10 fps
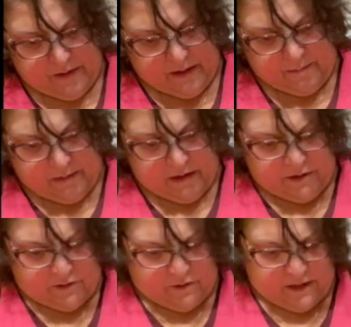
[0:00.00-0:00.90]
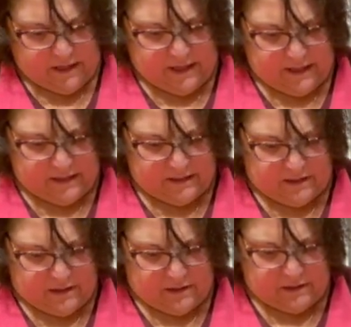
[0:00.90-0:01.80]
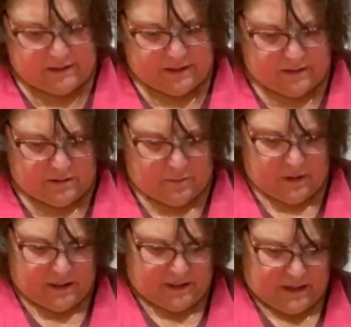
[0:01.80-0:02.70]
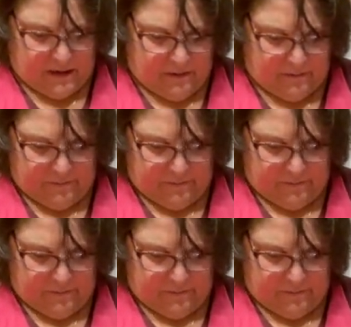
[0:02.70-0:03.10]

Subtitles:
I'm going to try to get this little centerpiece out.